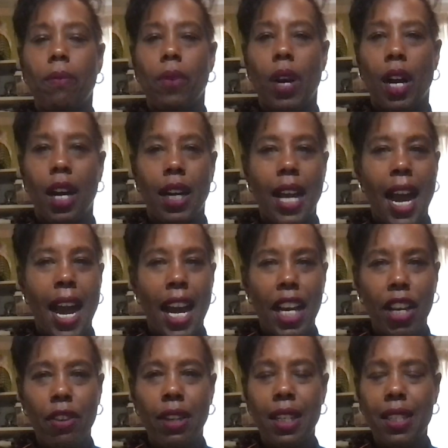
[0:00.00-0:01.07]
An
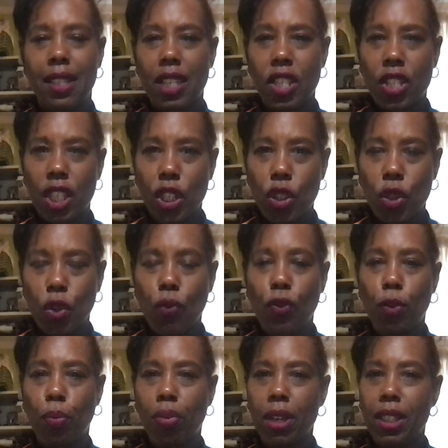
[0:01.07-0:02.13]
iron is essential for
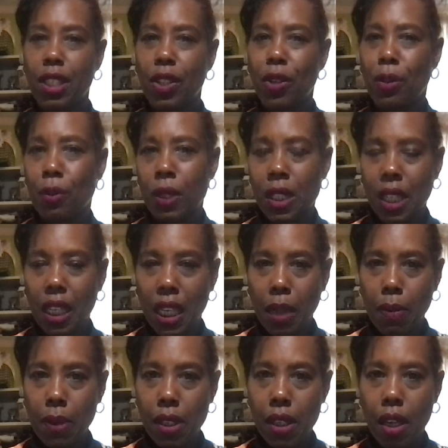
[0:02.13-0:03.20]
pressing those
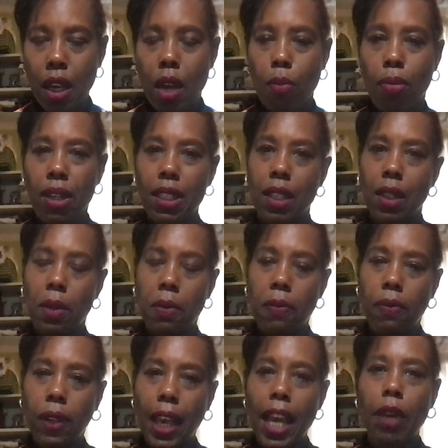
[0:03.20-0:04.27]
seams, pressing them
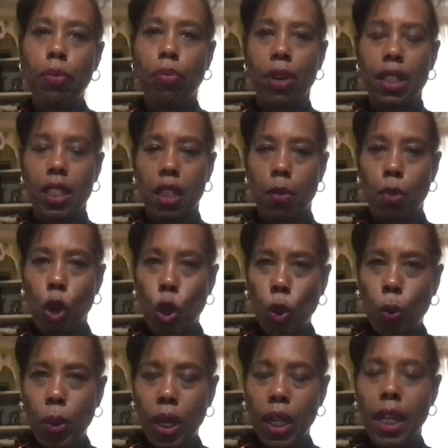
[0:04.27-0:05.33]
flat, pressing them
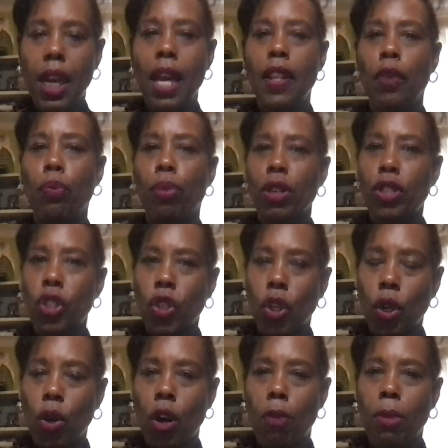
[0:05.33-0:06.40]
open, and then pressing your
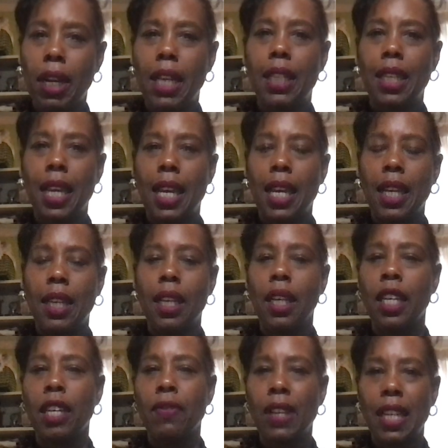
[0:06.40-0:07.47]
garment at the end and
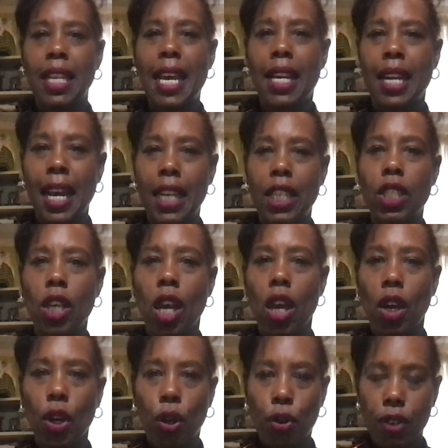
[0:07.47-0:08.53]
giving it that nice,
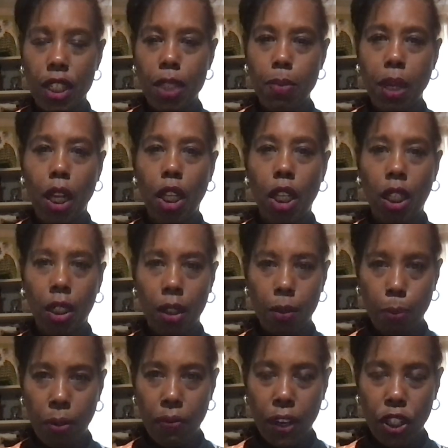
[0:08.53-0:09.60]
crisp,
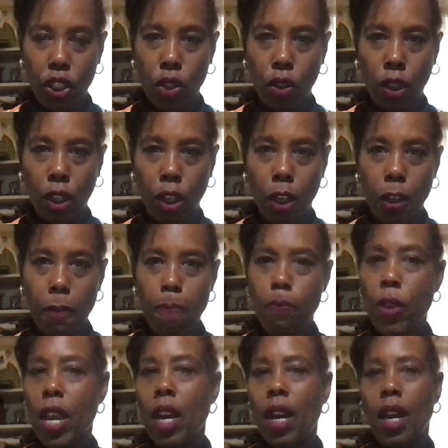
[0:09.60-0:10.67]
professional look.
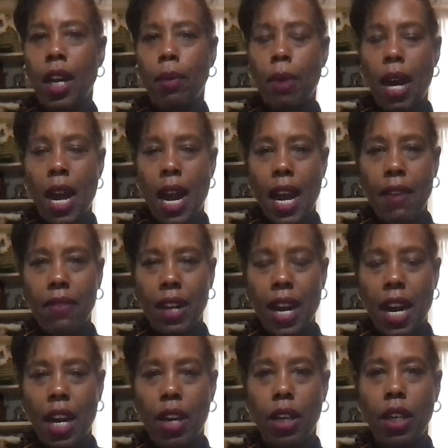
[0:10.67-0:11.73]
Having an
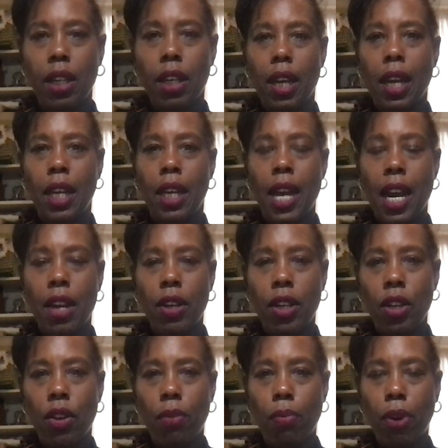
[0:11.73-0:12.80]
iron and ironing
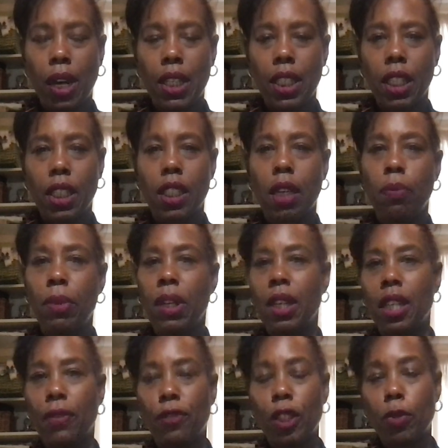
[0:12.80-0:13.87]
your projects can be the
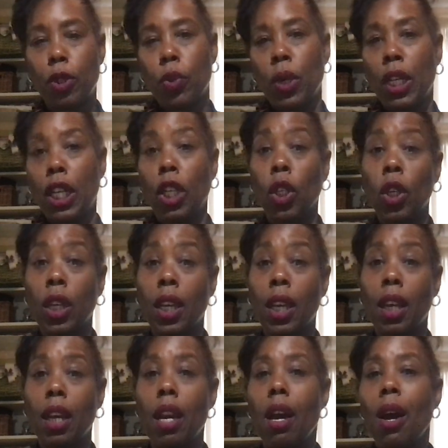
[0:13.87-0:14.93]
difference between it looking
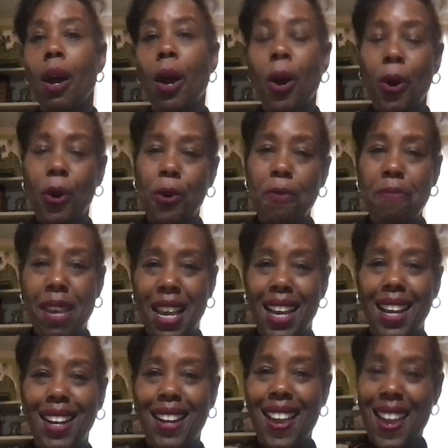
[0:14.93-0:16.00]

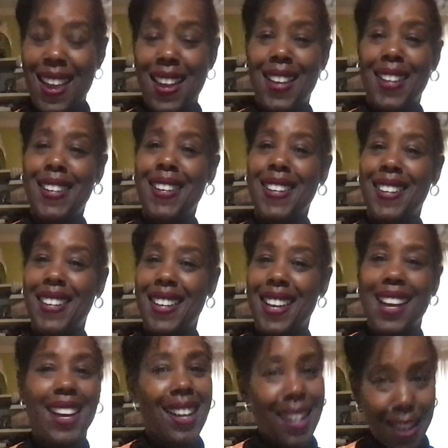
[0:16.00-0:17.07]
homemade and
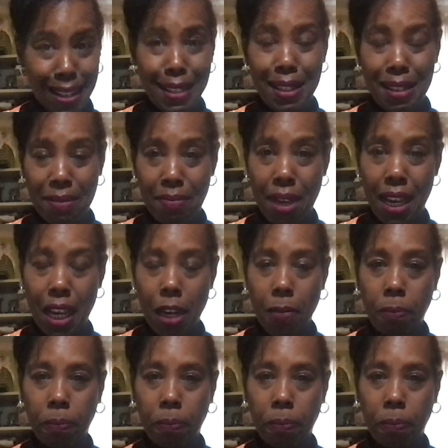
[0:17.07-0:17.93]
custom made.